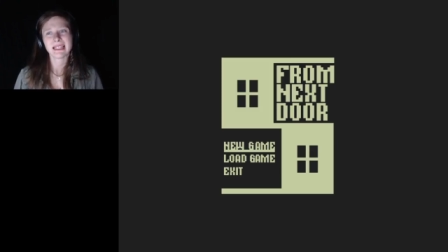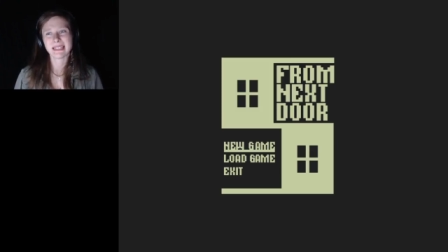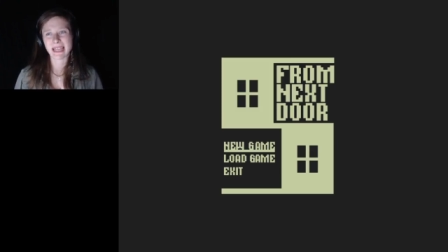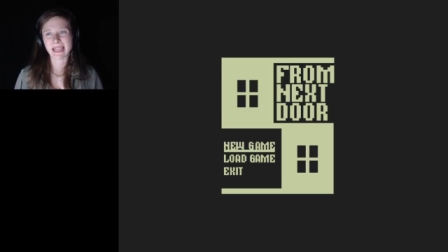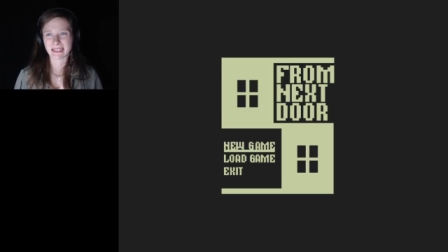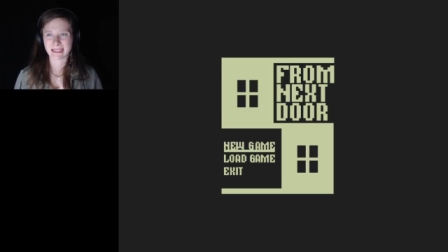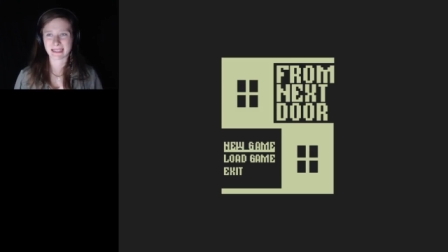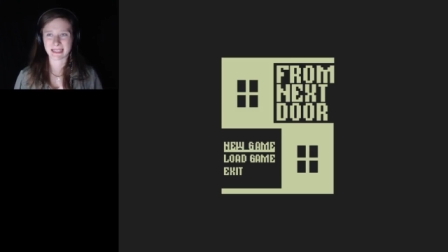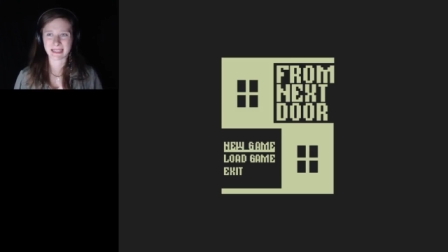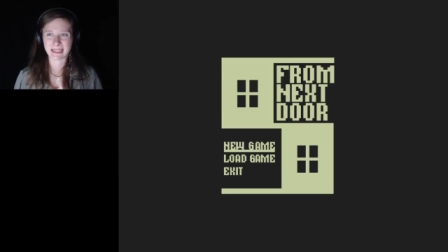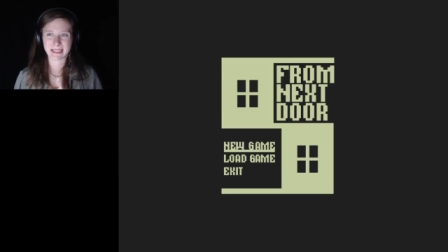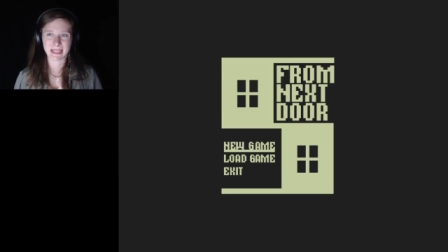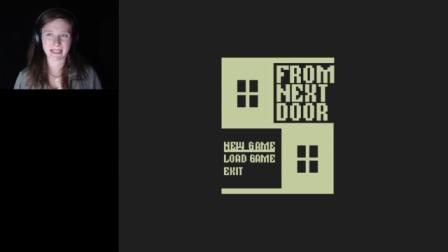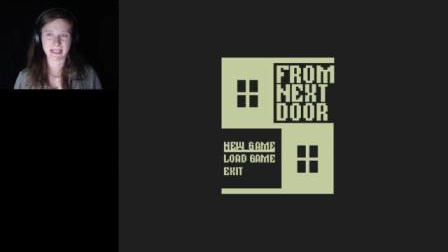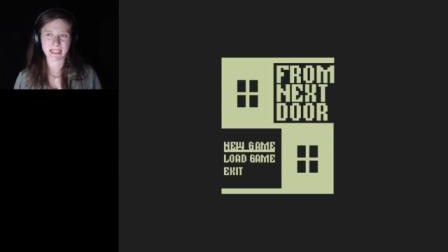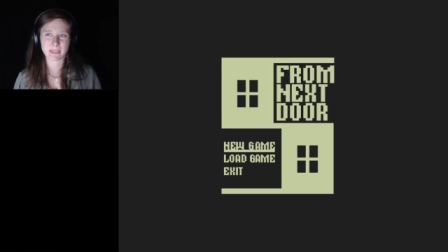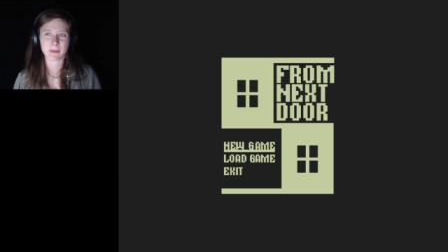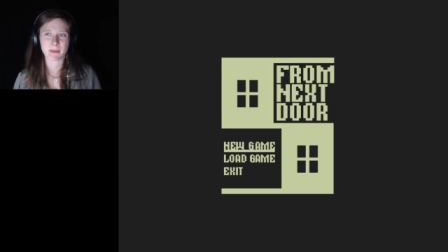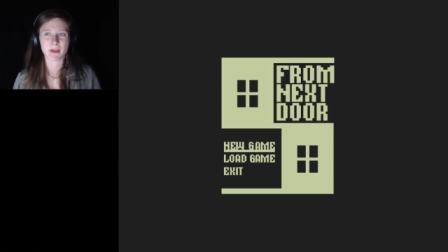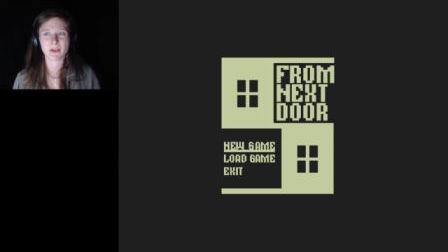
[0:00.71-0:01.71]
Ladles and
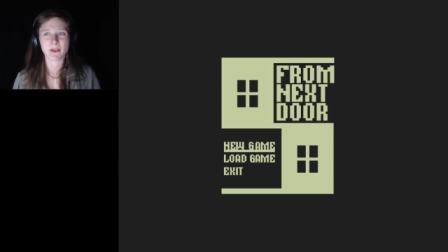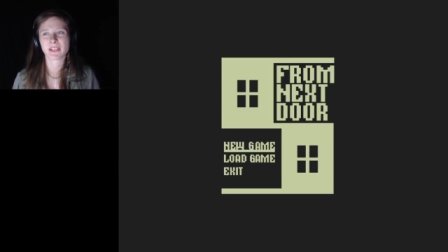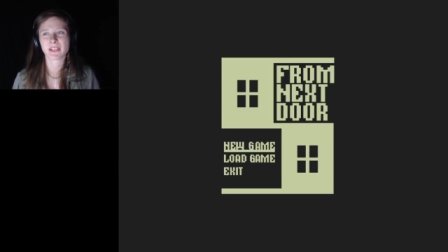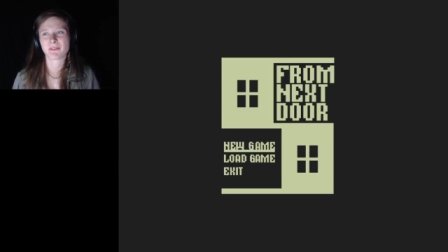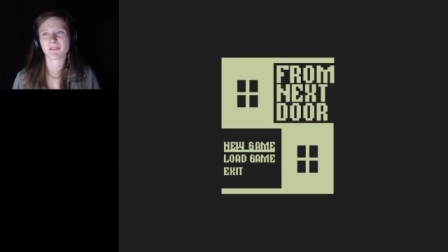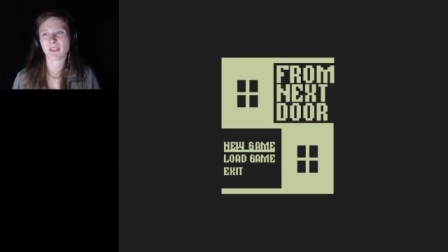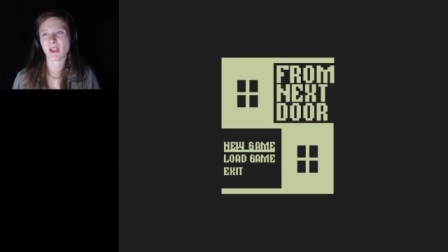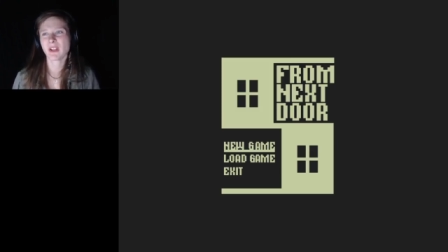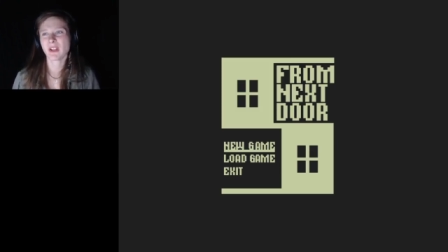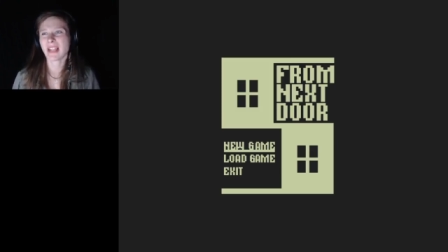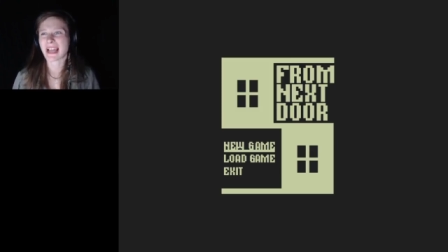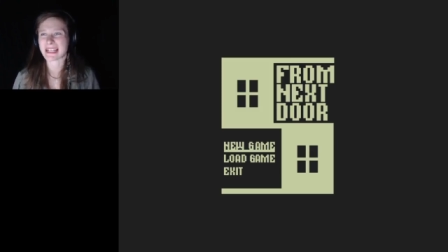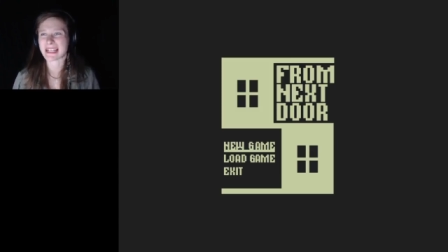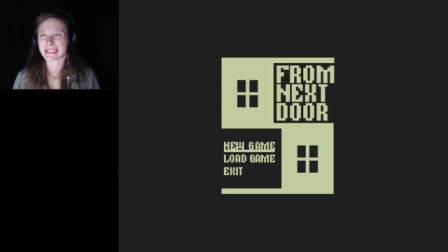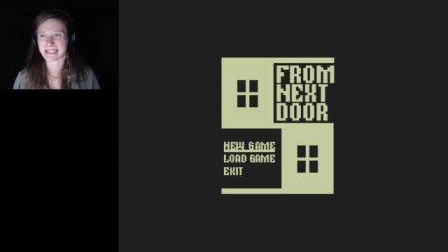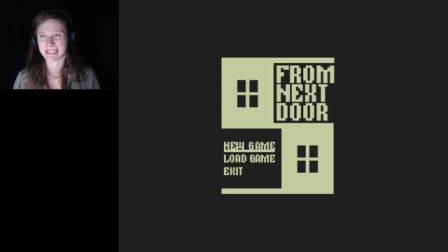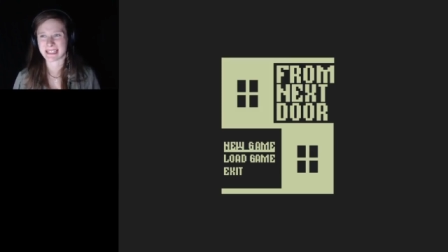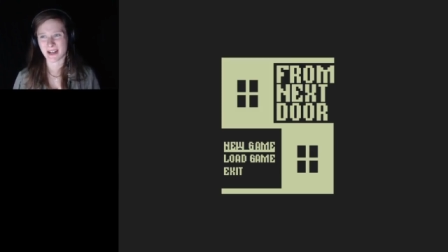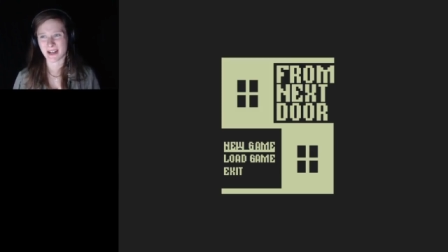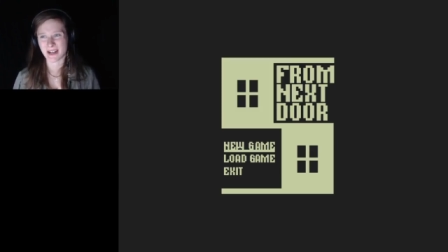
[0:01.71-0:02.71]
Jelly Spoons, if you like
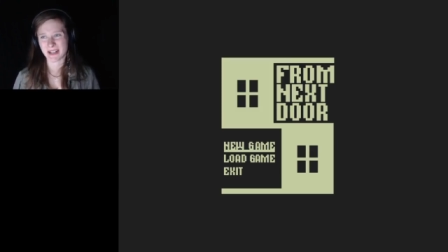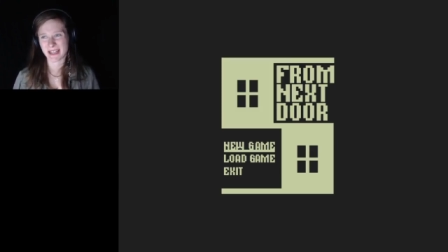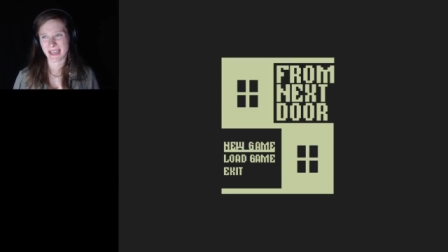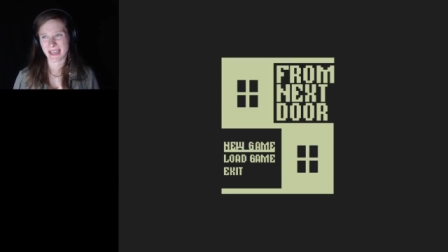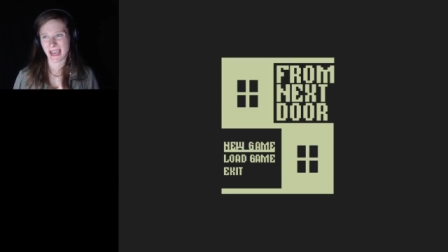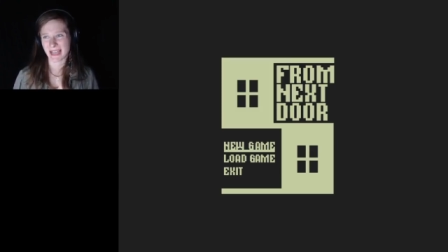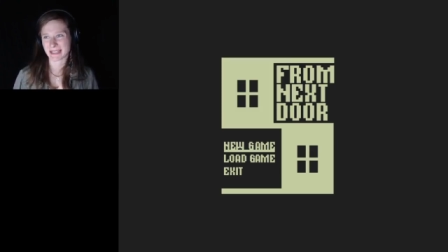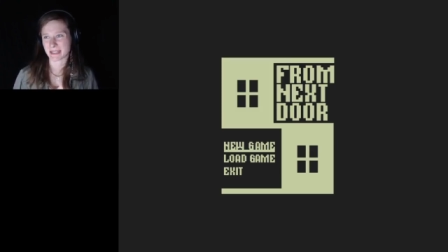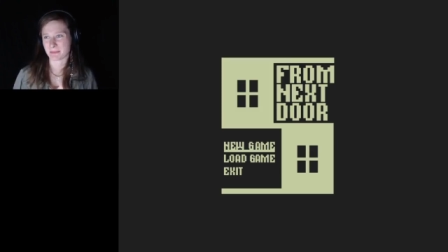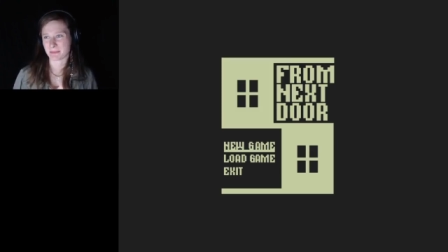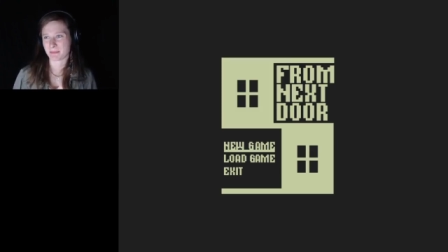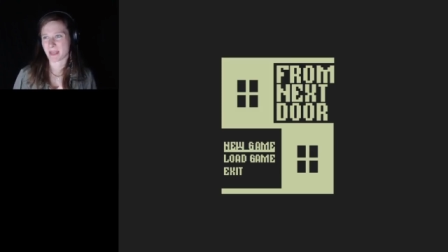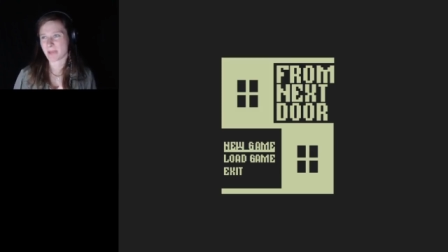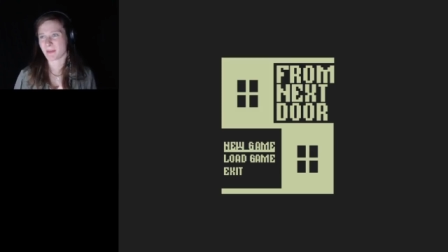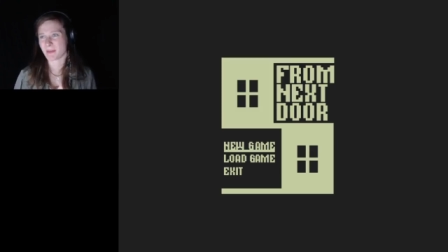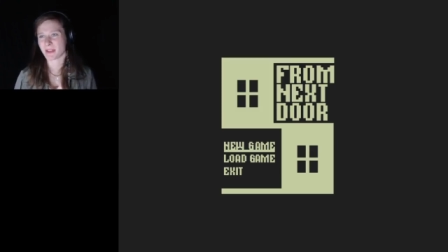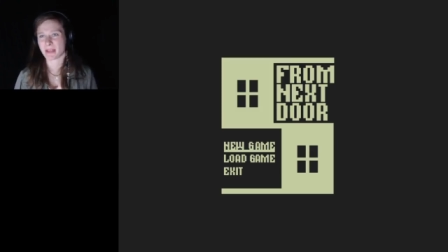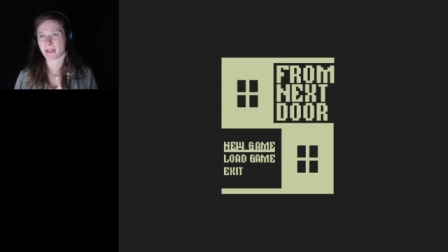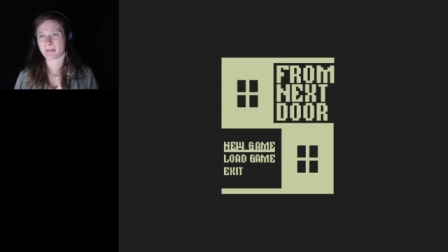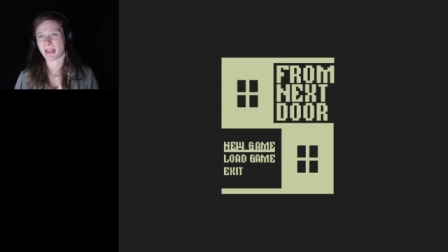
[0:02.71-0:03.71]
scaredy cats and
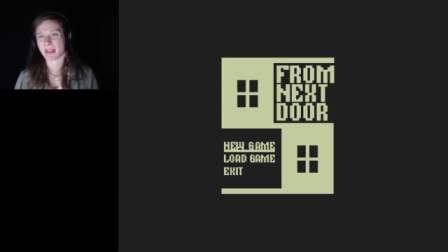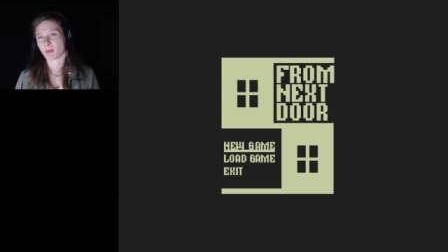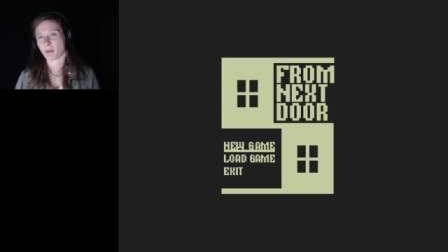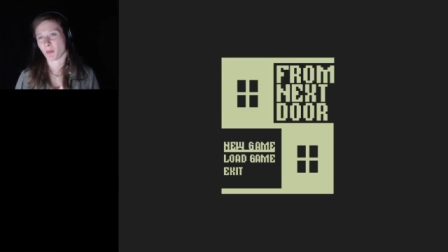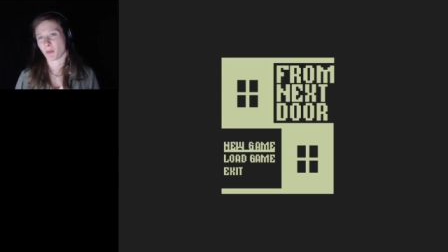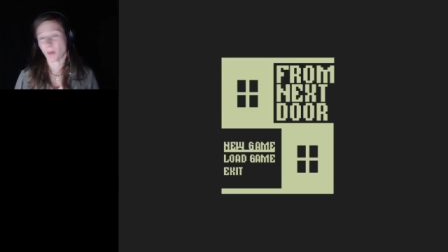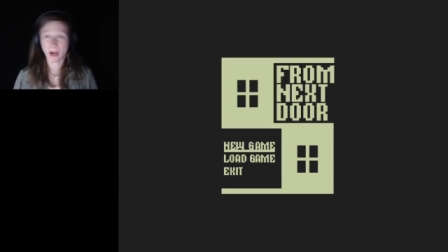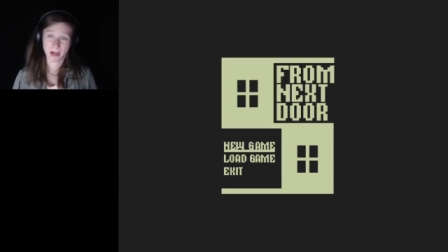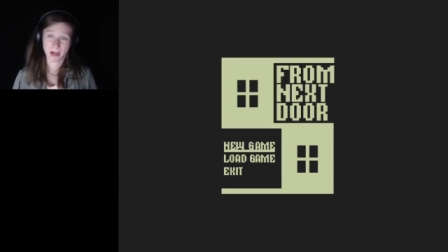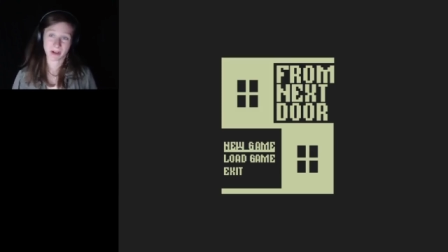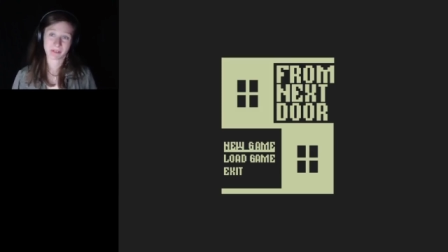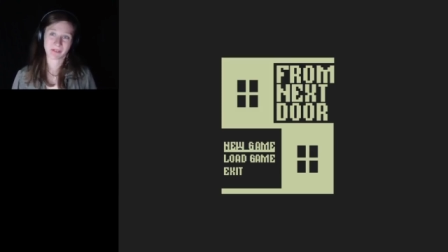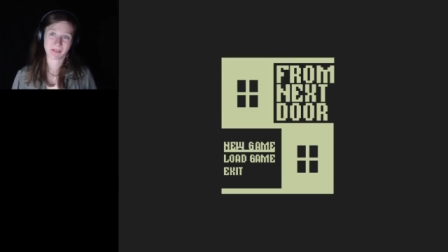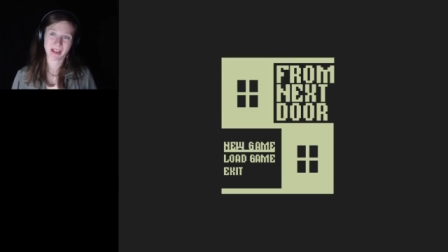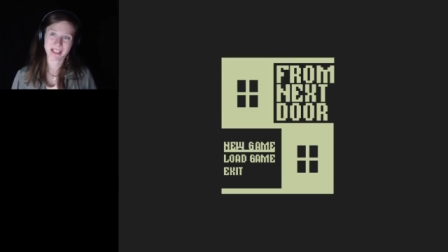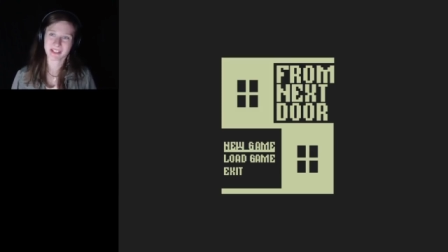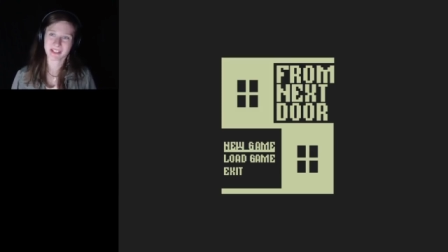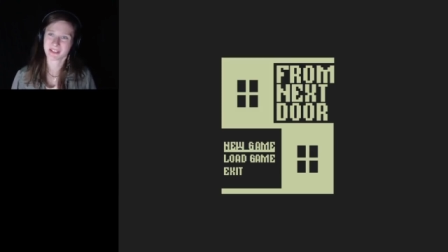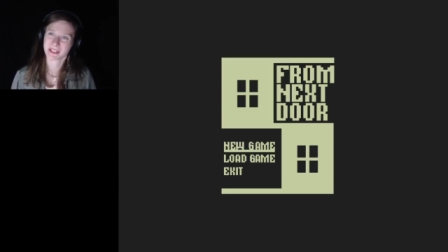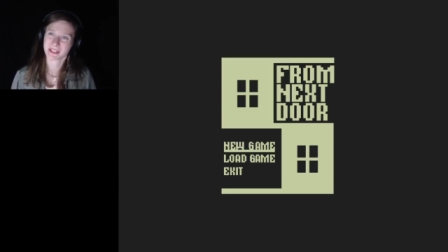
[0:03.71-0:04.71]
people that make weird
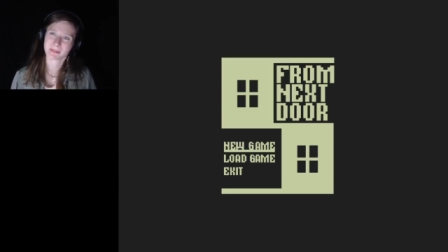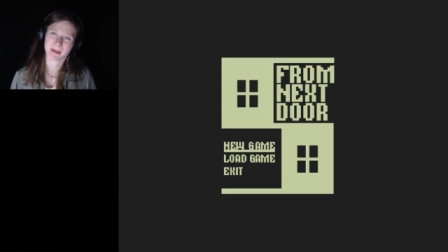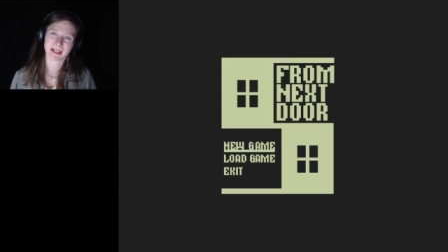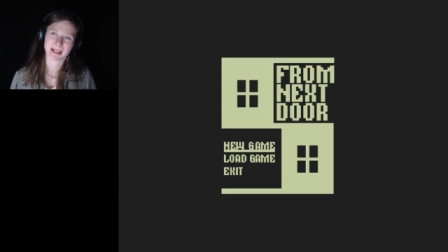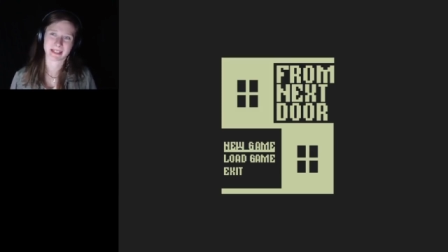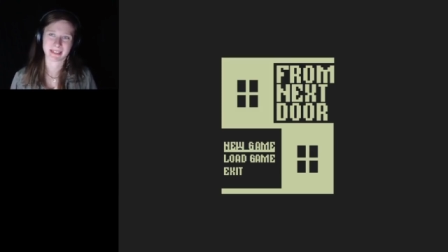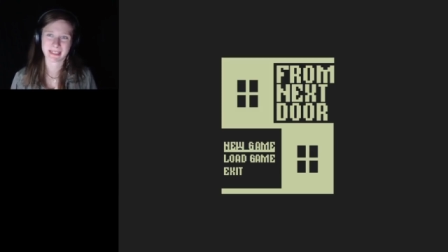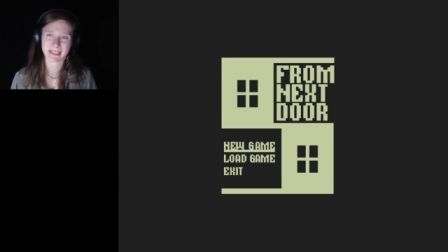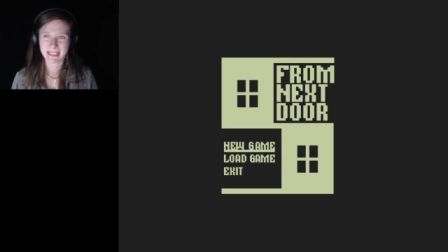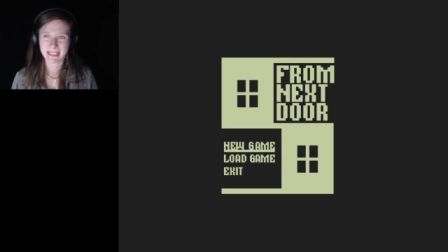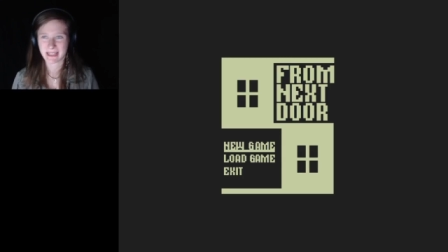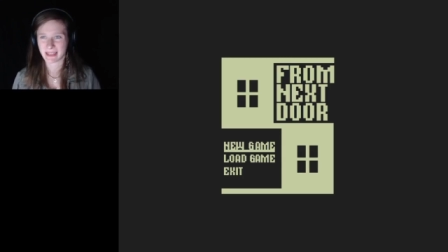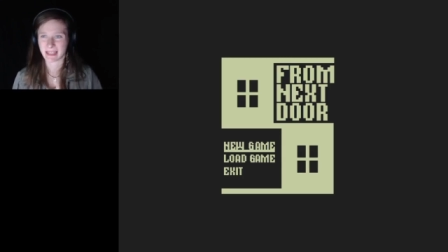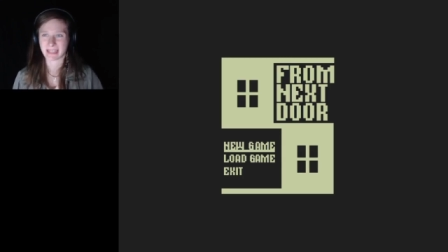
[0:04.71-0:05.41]
facial expressions,